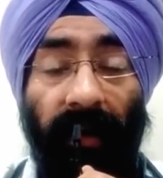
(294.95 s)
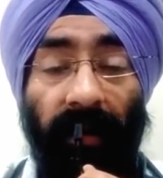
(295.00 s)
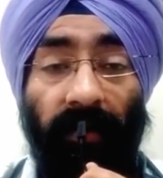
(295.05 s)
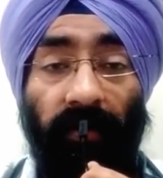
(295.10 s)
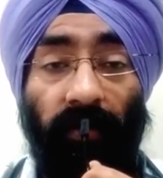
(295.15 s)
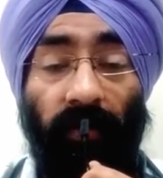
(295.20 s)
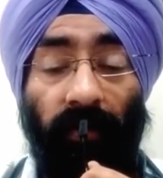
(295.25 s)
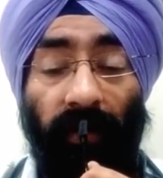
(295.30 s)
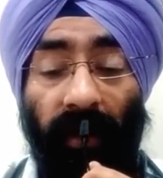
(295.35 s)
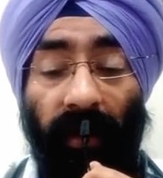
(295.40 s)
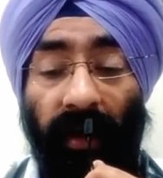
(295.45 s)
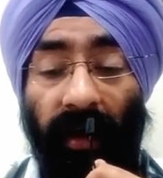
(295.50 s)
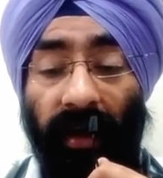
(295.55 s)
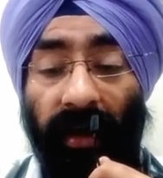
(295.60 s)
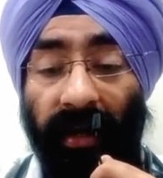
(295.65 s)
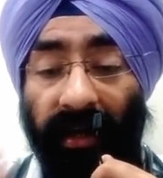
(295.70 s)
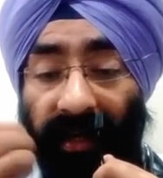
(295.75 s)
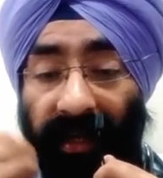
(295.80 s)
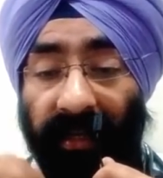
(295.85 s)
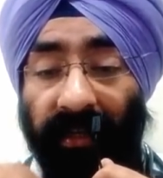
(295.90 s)
So
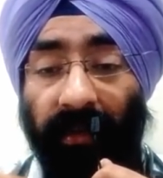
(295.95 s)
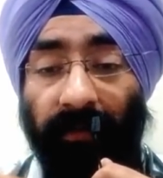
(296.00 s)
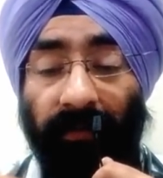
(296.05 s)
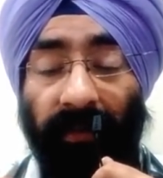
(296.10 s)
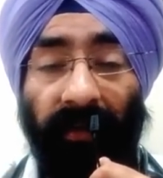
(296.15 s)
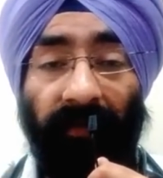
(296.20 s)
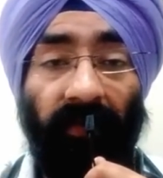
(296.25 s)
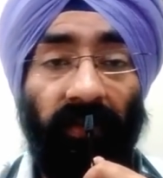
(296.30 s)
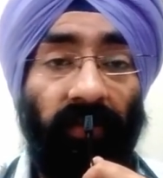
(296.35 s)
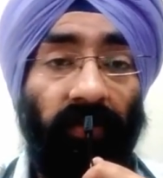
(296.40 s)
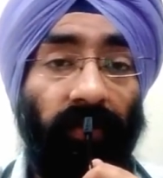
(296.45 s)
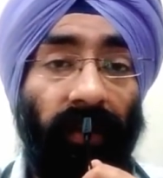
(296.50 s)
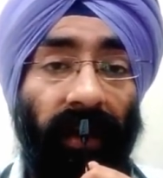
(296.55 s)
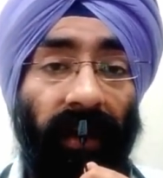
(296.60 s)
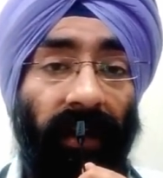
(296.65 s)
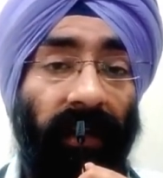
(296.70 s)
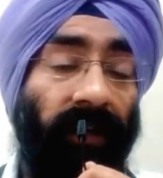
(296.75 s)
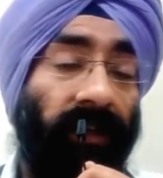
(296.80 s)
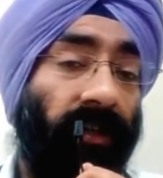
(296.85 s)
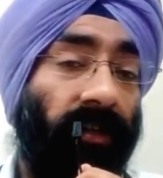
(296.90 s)
eating something which you are
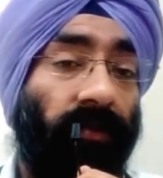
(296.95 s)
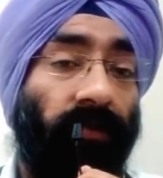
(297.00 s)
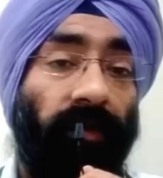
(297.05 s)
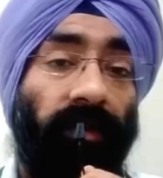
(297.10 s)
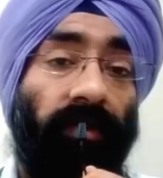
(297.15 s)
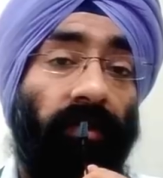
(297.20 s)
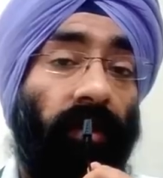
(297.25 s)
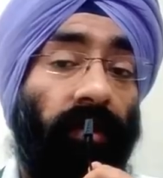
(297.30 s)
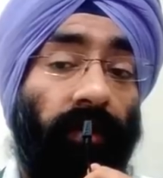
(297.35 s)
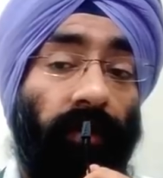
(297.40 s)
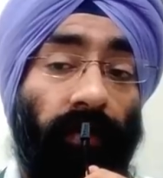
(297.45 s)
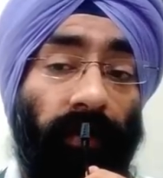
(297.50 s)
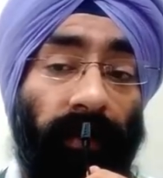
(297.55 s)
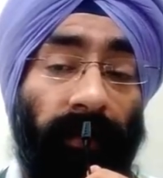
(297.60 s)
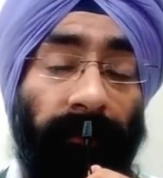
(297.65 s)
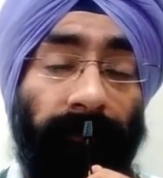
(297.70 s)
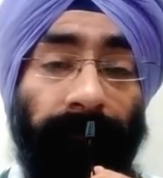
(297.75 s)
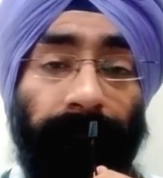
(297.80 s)
allergic to is not good.